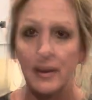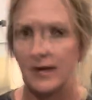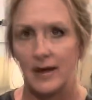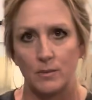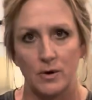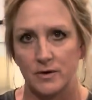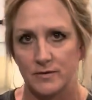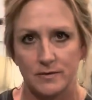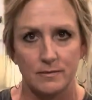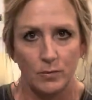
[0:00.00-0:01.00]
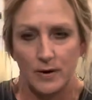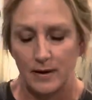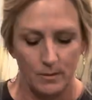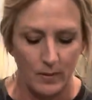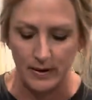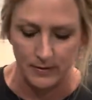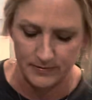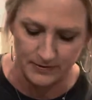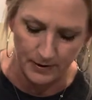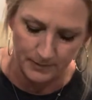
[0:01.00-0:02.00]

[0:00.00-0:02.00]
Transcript: That works really well. So.